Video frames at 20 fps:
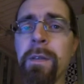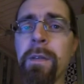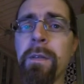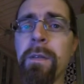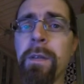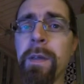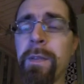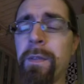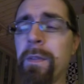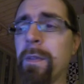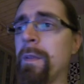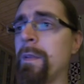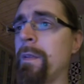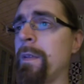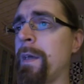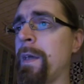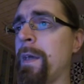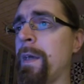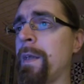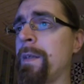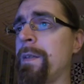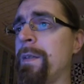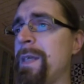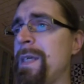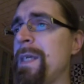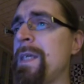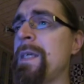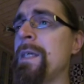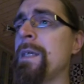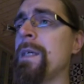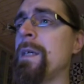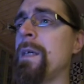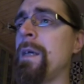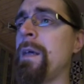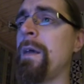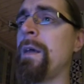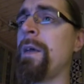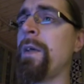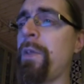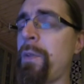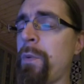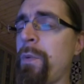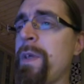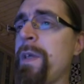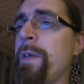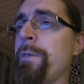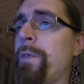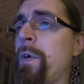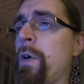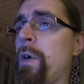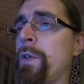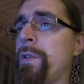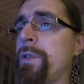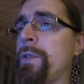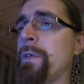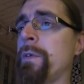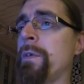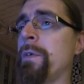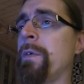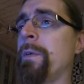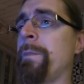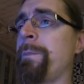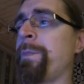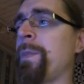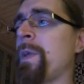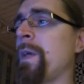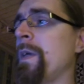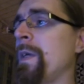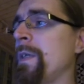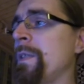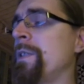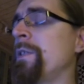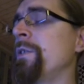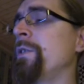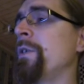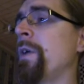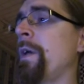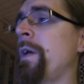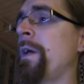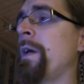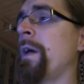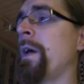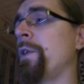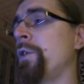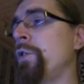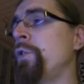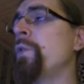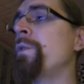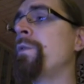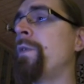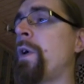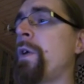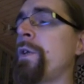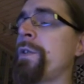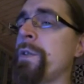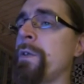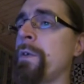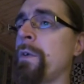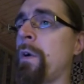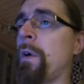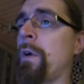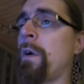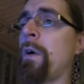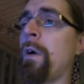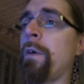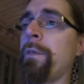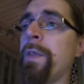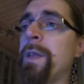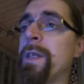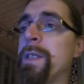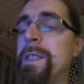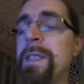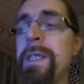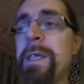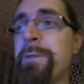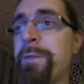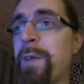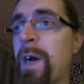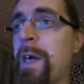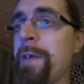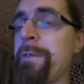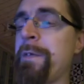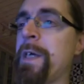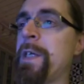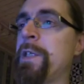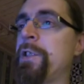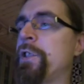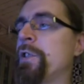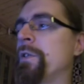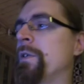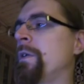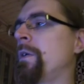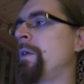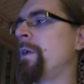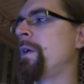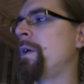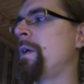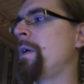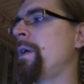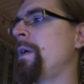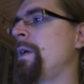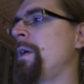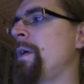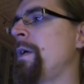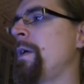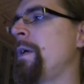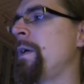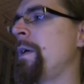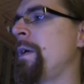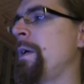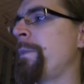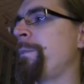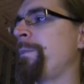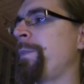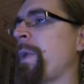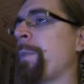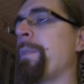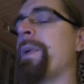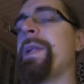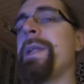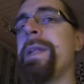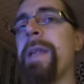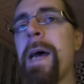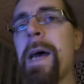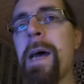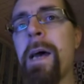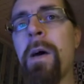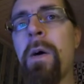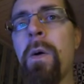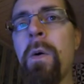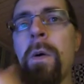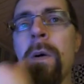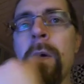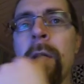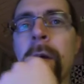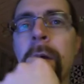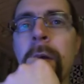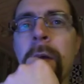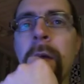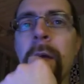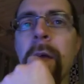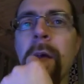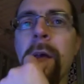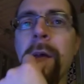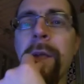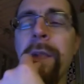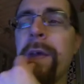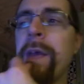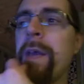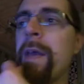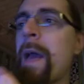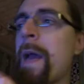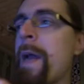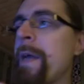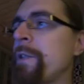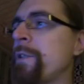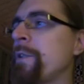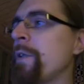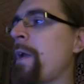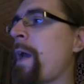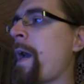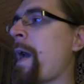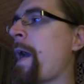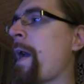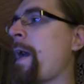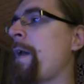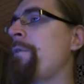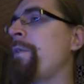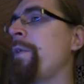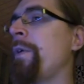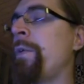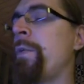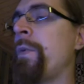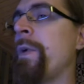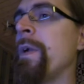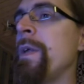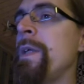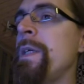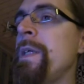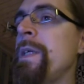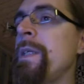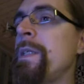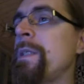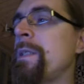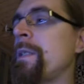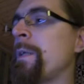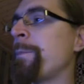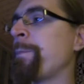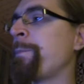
the D3 version is a new version of the D5 engine. But now they actually have released